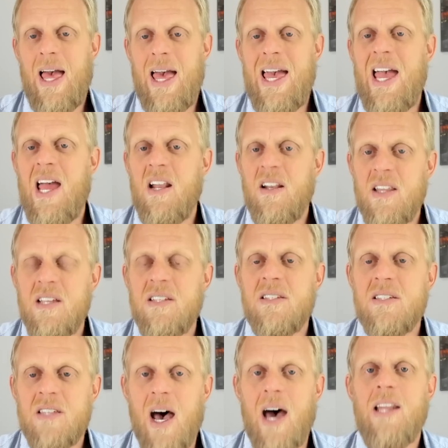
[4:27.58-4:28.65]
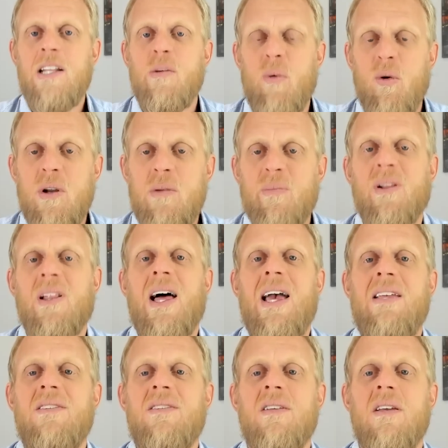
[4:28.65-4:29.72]
And they're starting to put in
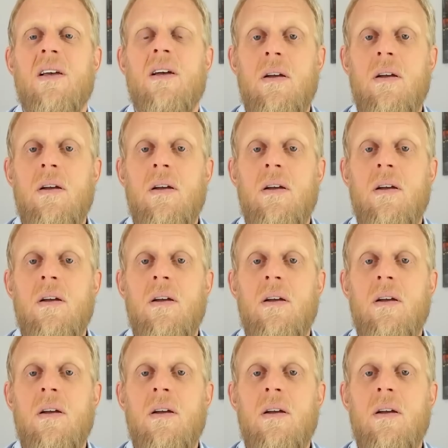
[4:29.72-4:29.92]
place